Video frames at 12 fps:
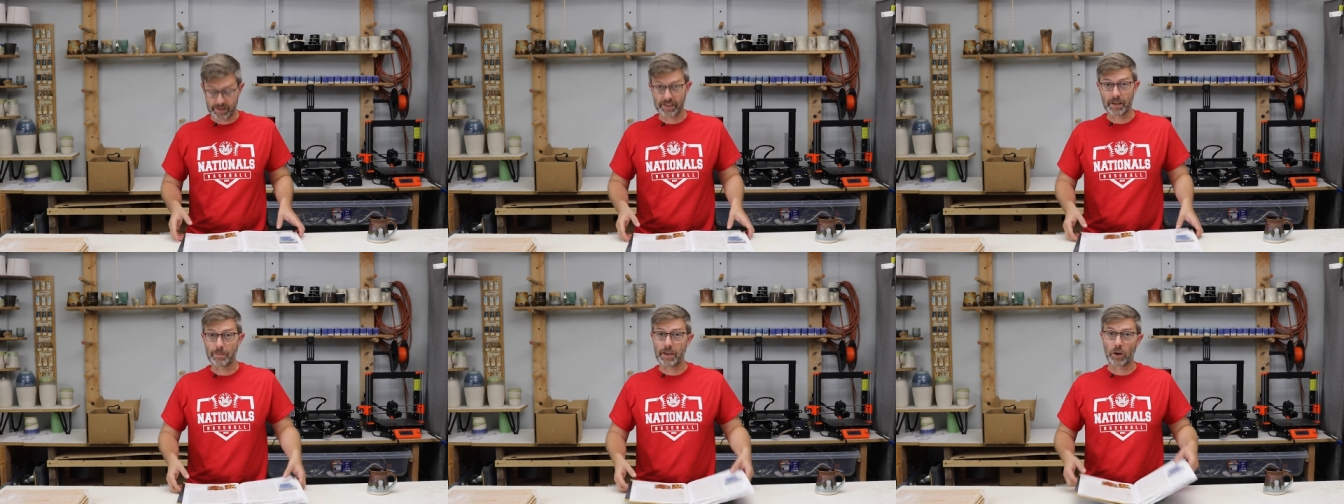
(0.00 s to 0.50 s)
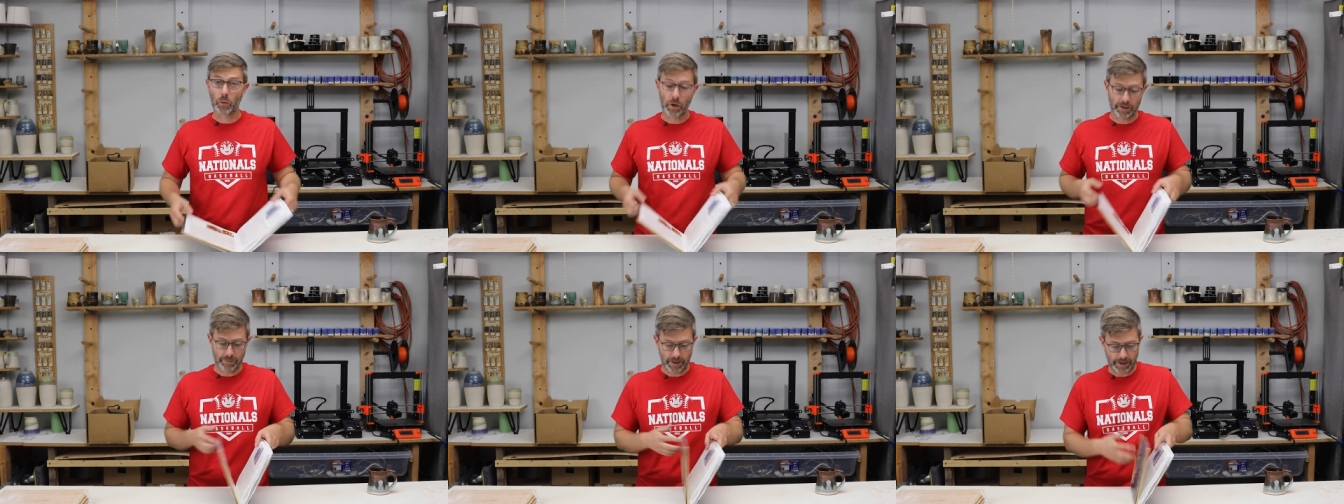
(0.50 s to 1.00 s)
It's gonna be a
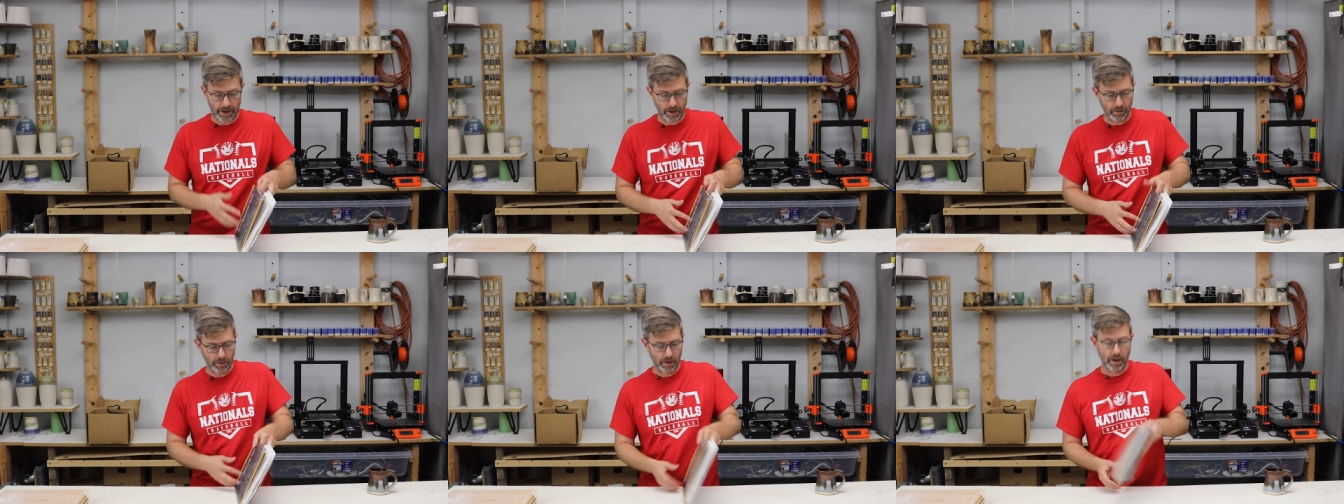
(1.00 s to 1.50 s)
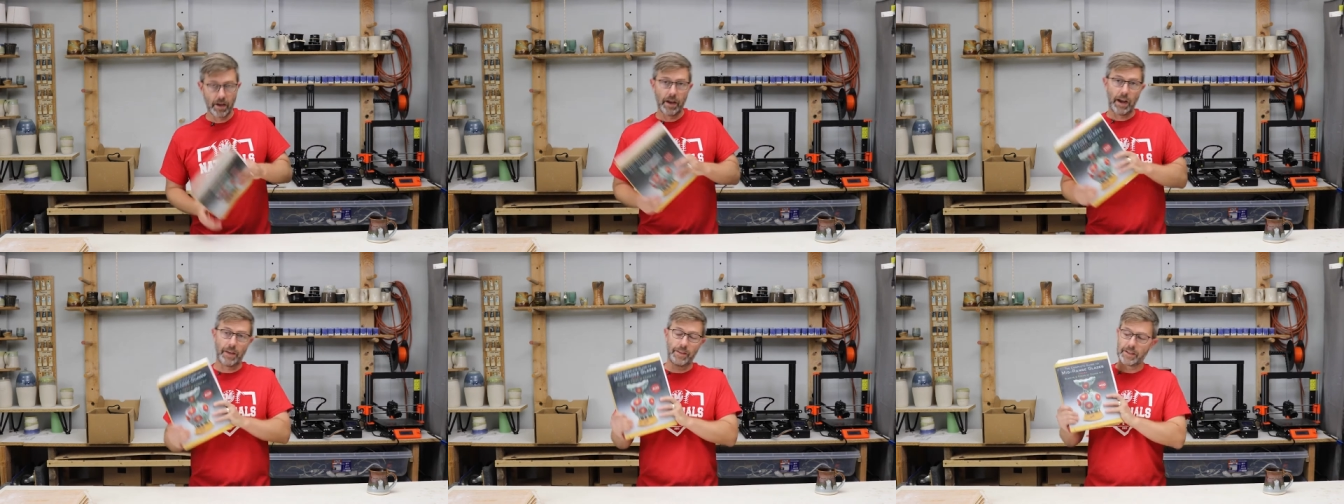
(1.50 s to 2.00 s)
quick video,
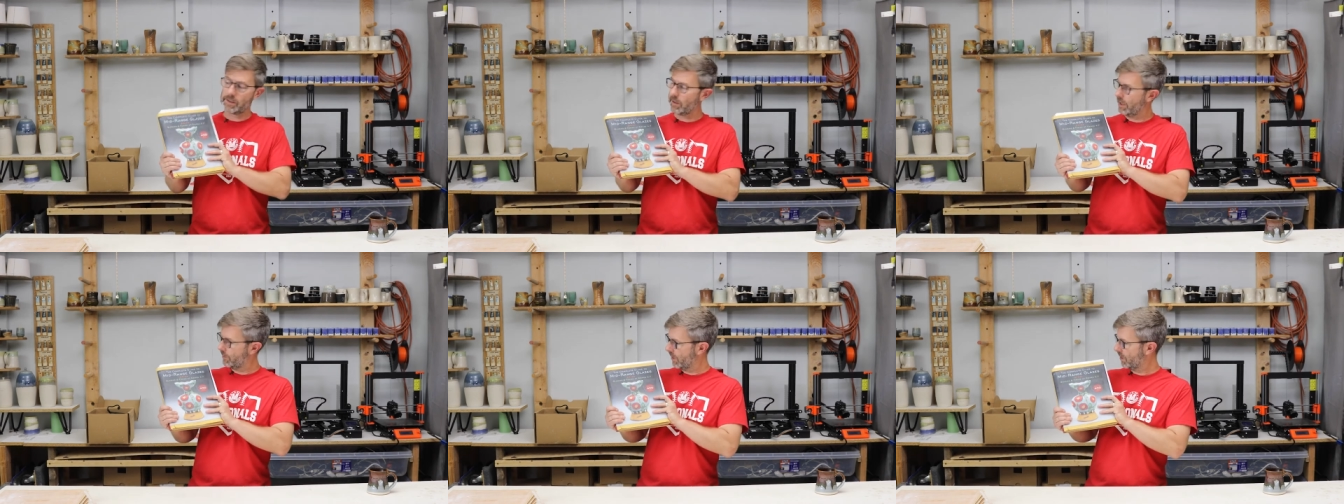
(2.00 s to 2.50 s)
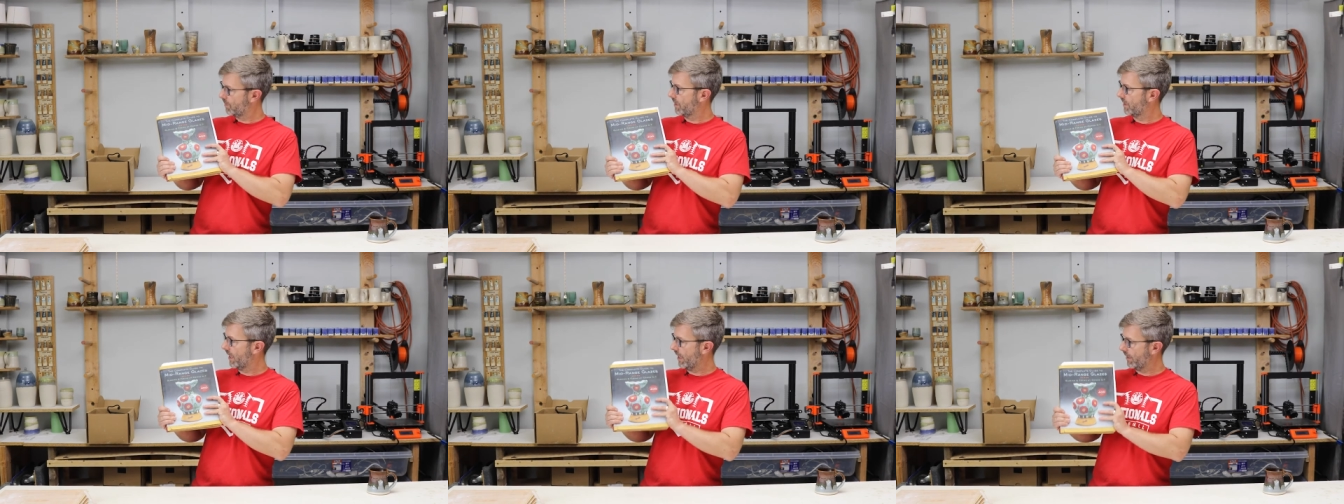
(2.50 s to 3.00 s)
and this glaze recipe
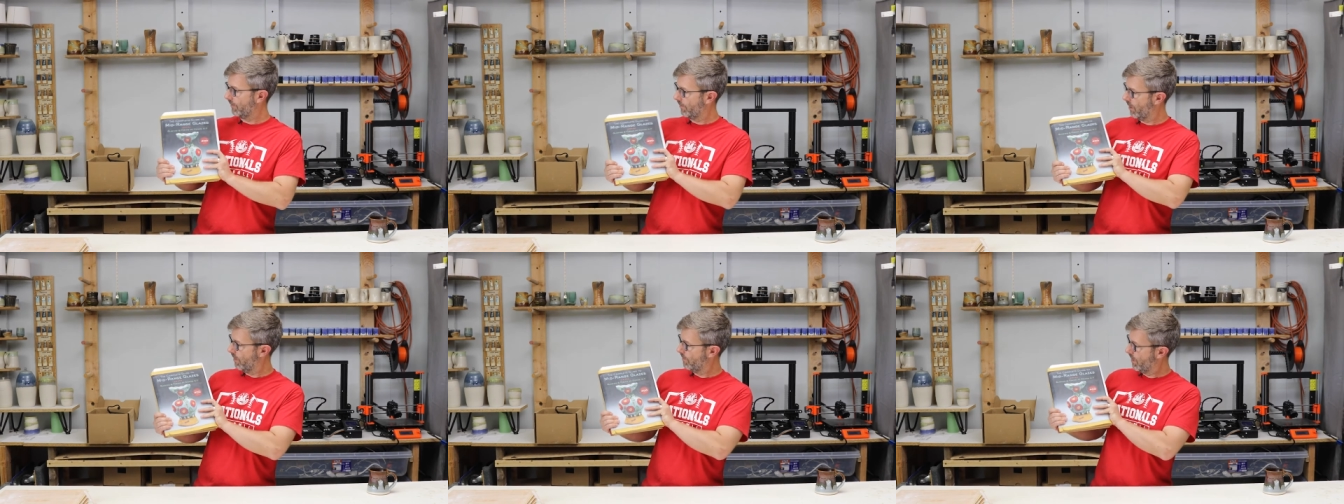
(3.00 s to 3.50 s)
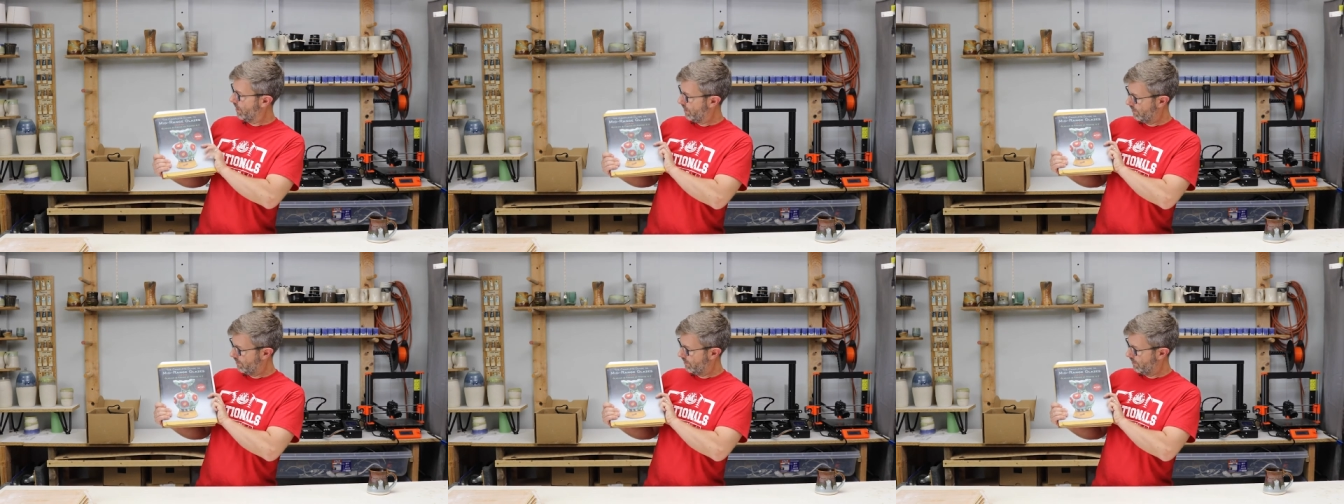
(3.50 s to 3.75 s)
is taken from